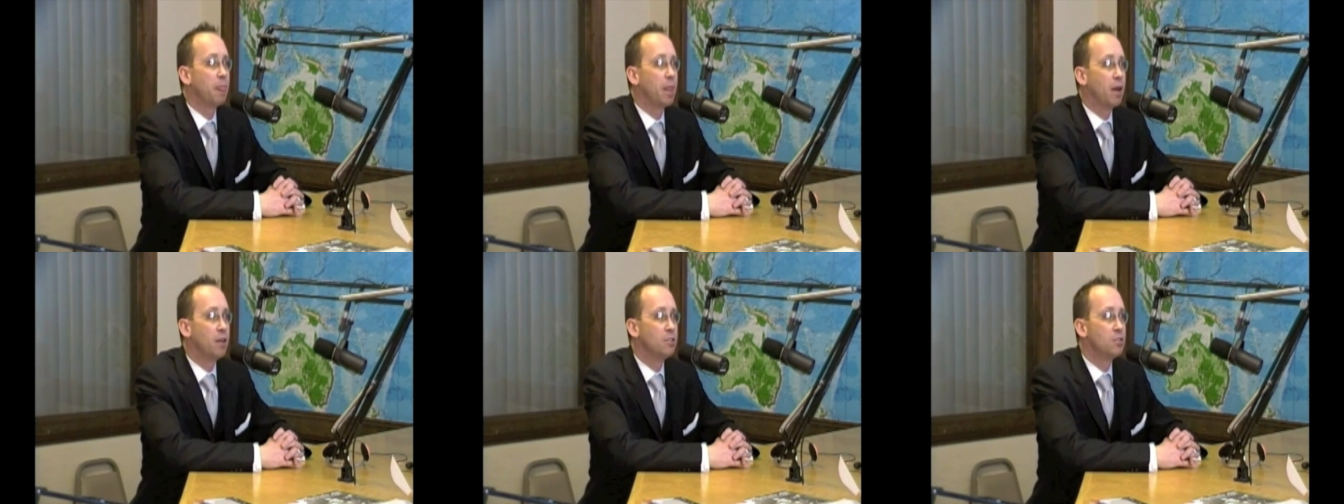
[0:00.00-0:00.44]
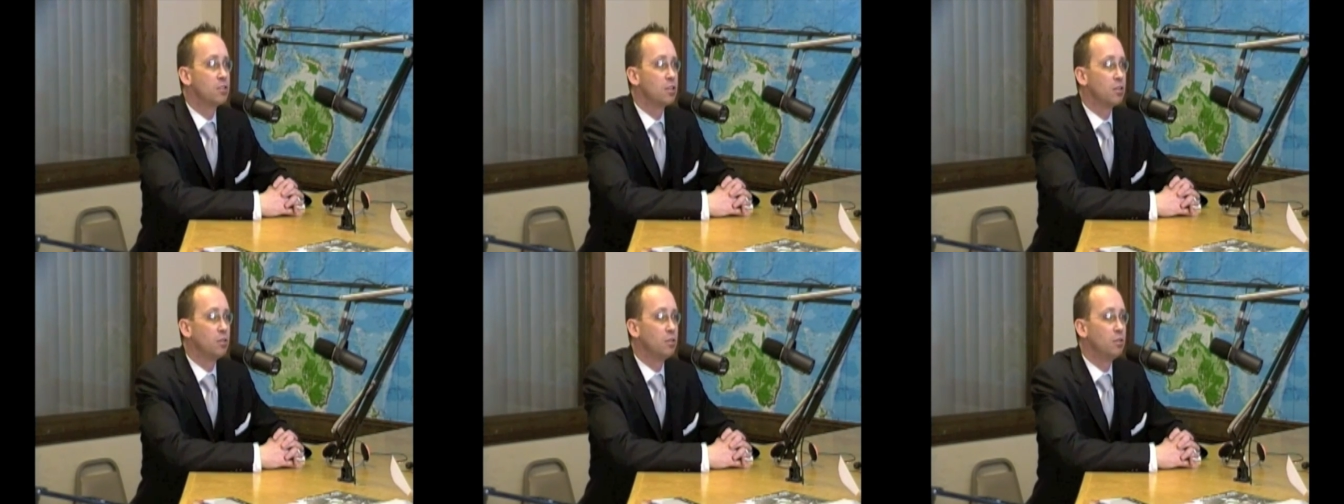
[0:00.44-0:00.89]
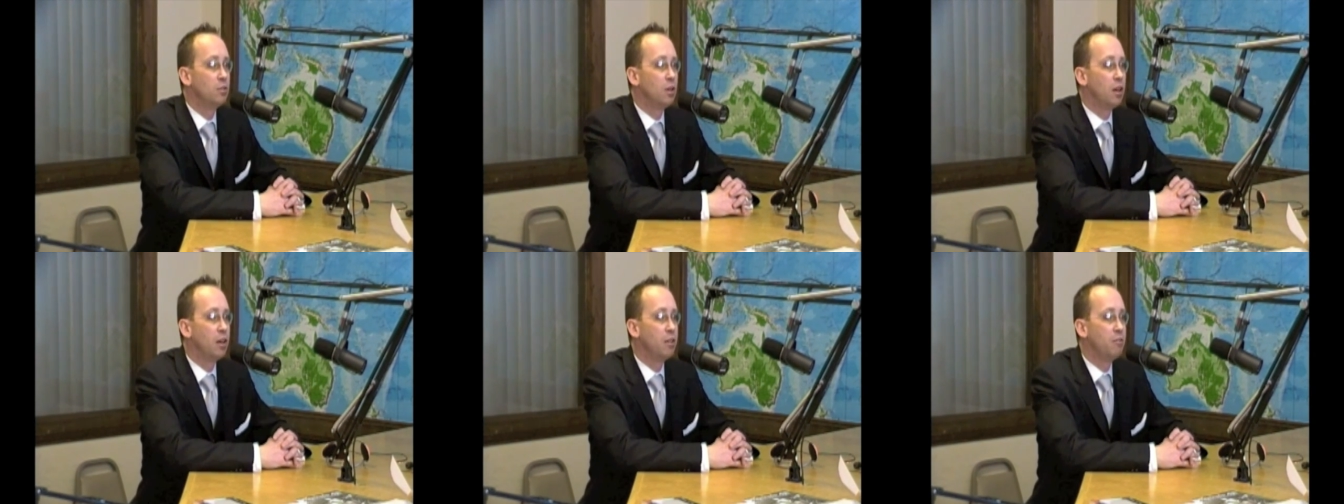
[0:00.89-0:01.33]
And so
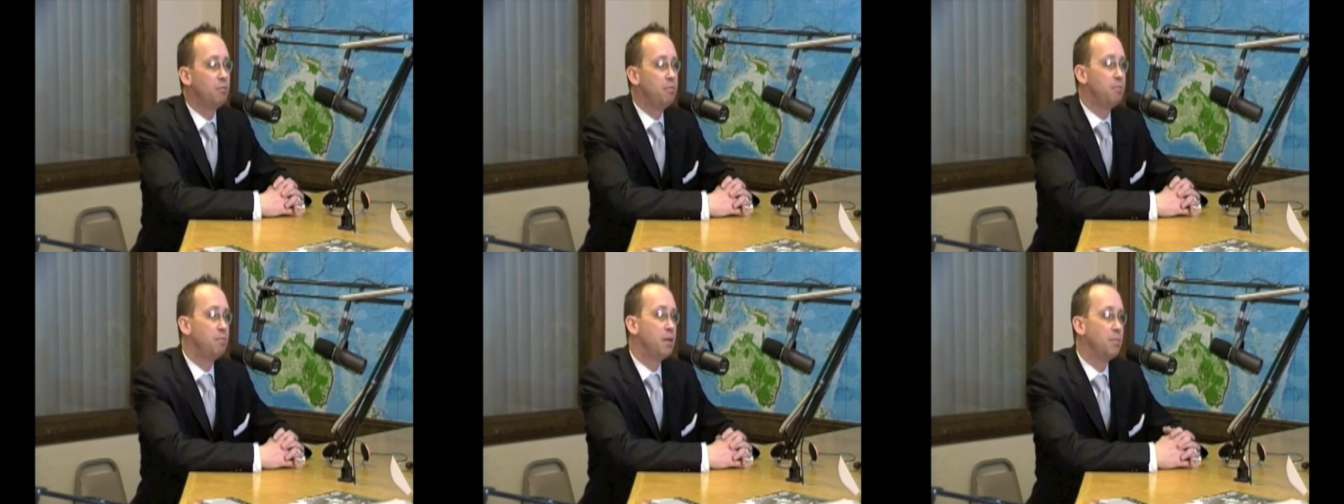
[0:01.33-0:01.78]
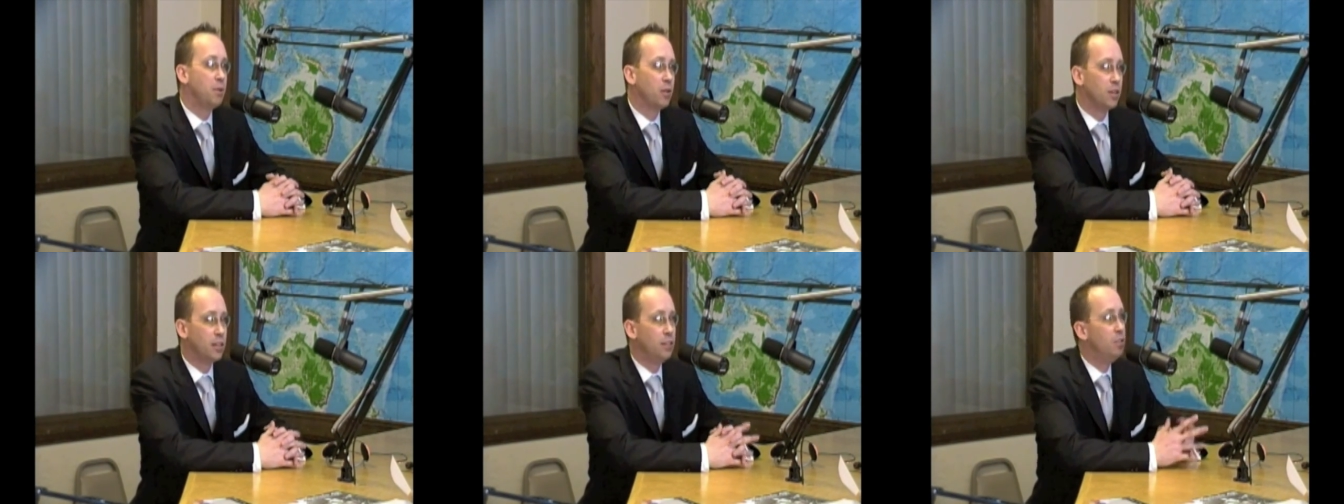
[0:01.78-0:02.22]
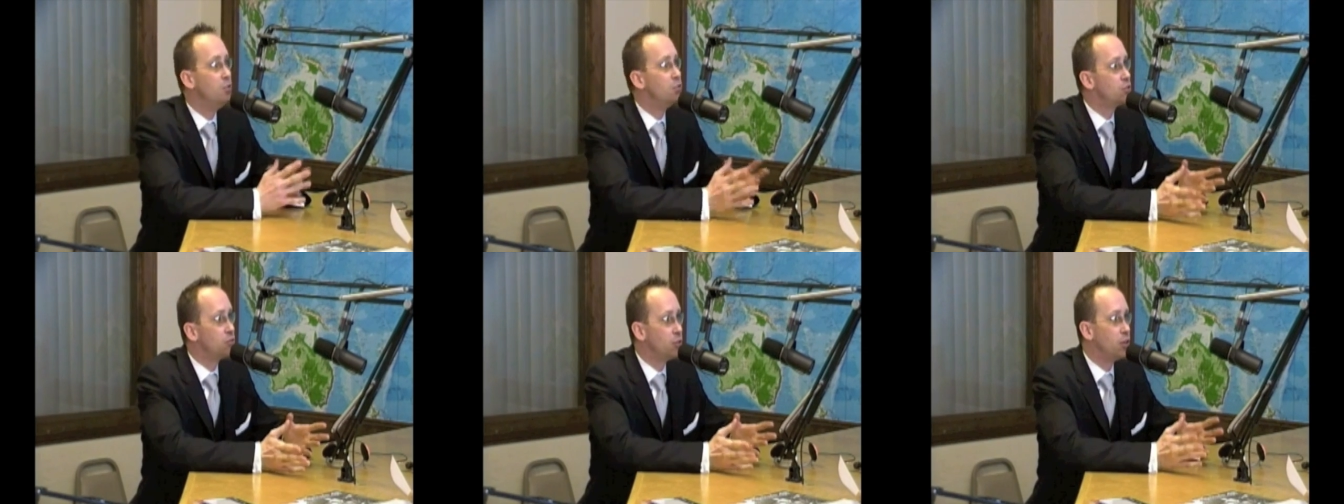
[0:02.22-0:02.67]
I've been pulling
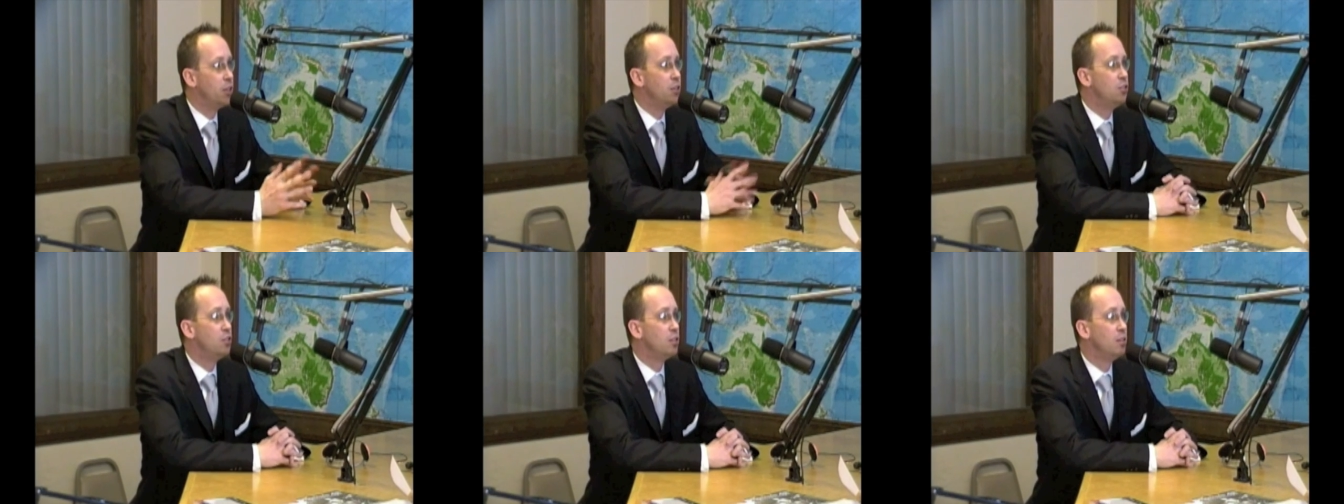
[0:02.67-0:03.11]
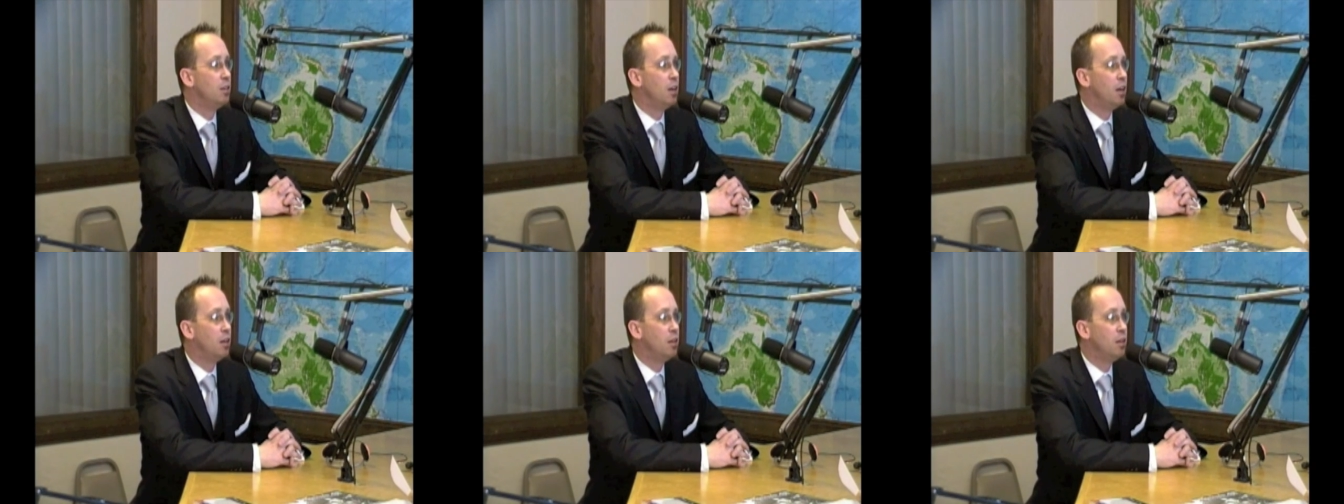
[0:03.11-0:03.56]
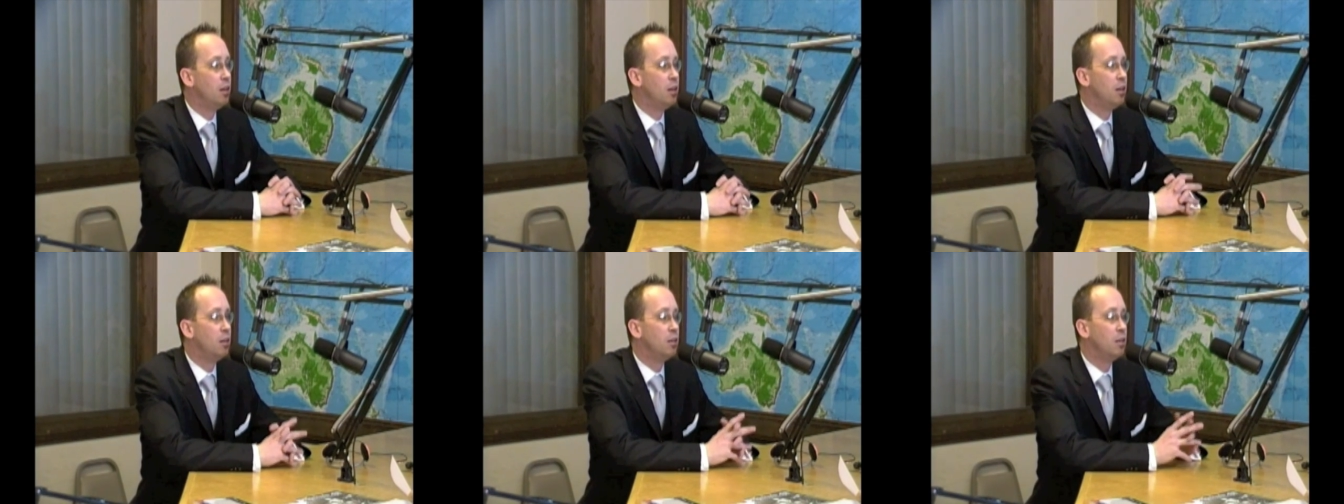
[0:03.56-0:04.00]
news footage
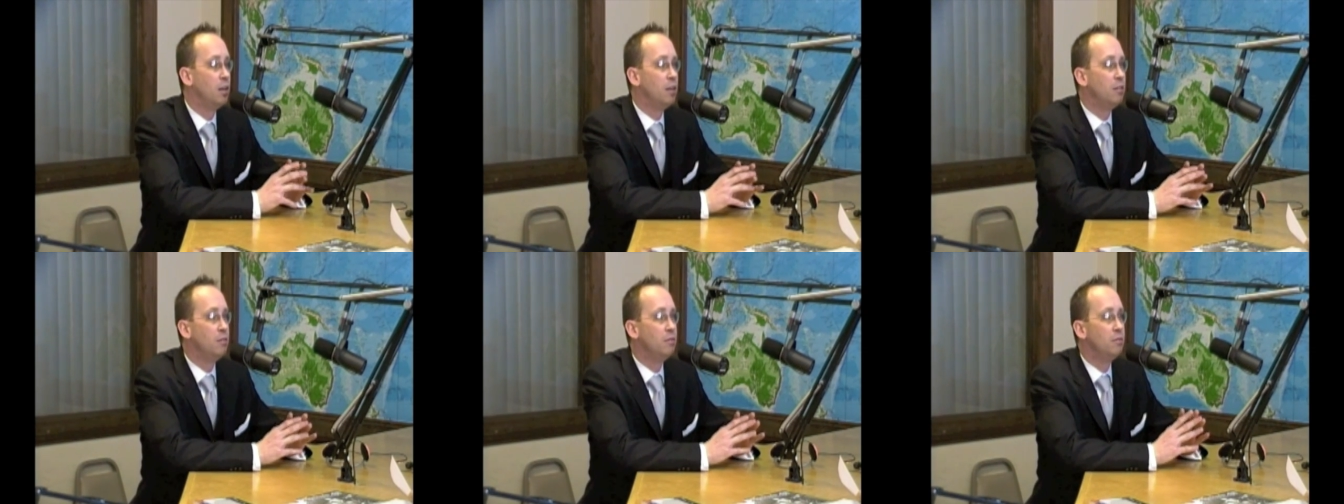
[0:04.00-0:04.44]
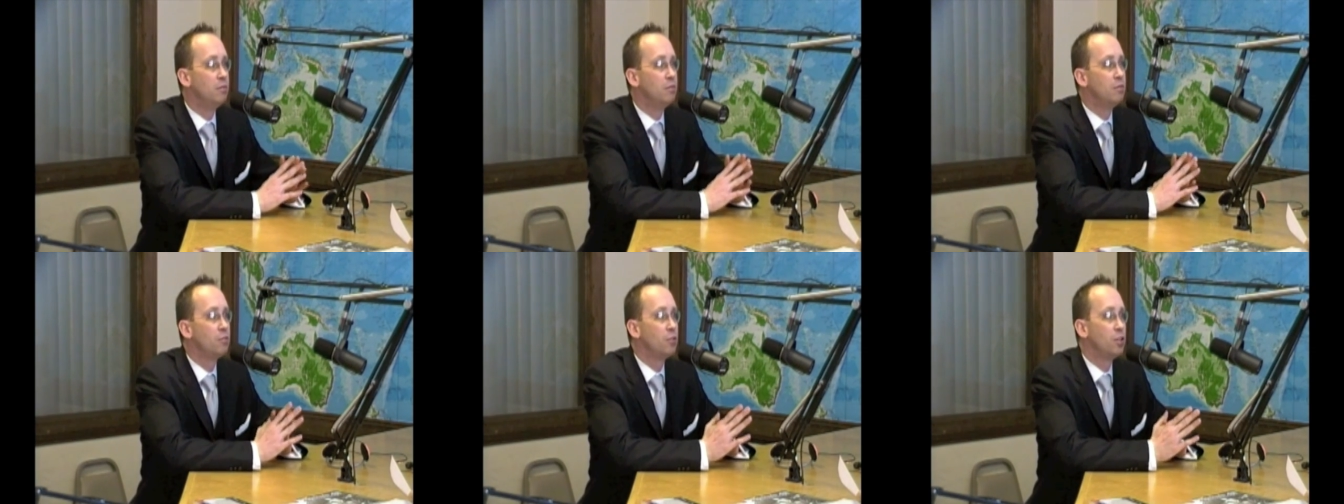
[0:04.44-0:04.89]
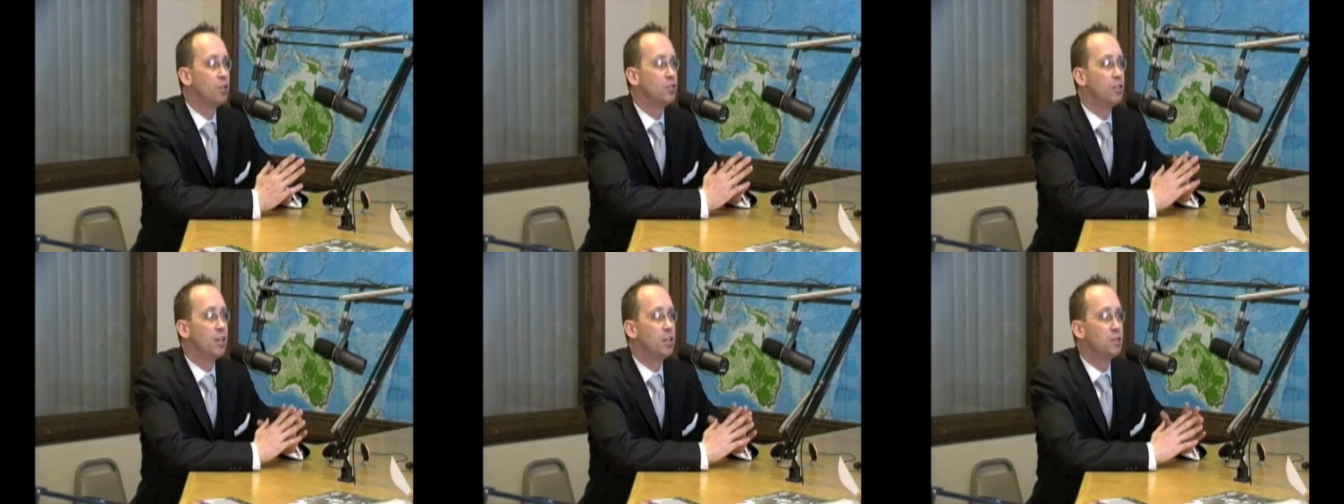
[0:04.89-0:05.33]
and
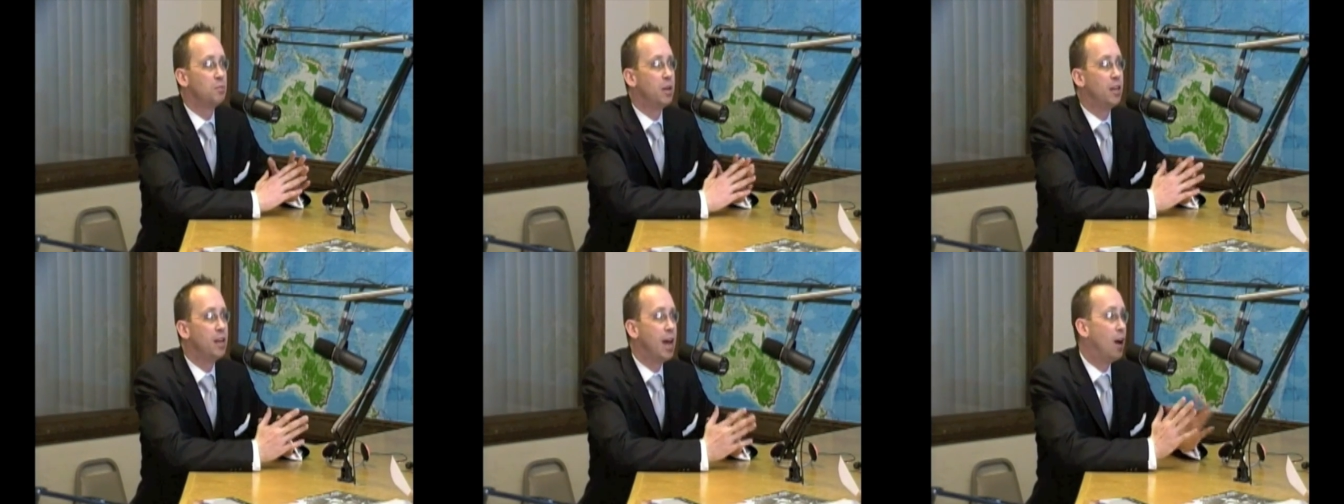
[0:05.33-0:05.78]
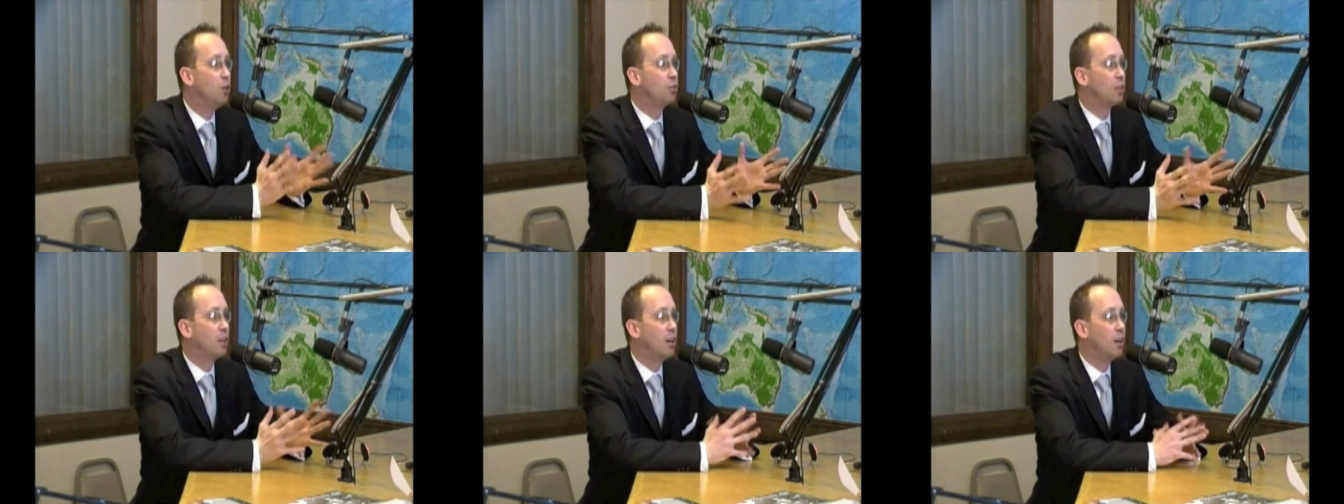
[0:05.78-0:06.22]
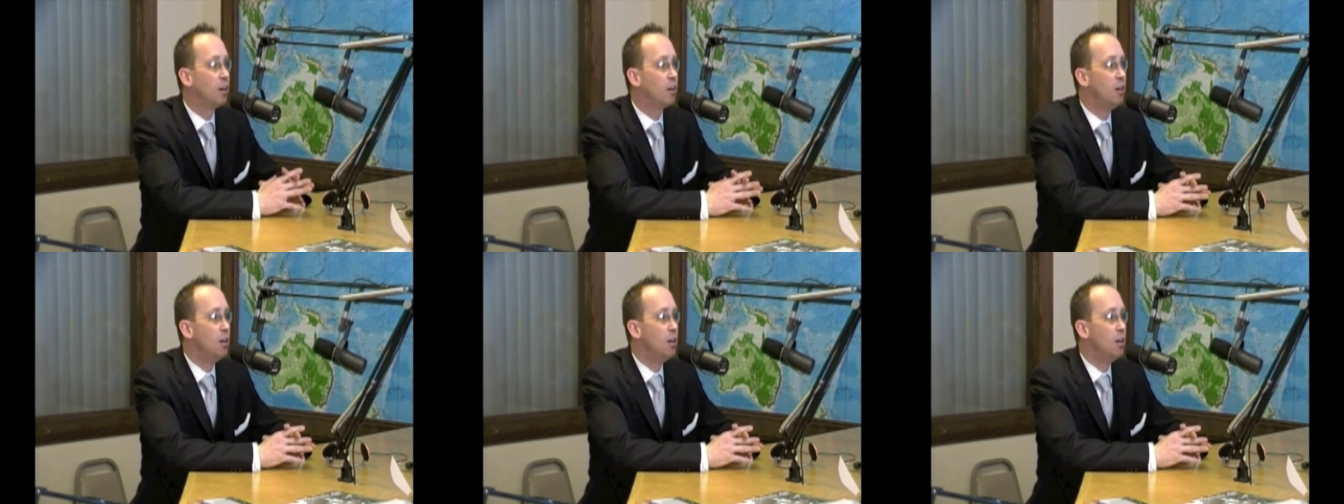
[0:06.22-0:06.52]
footage that has been out there,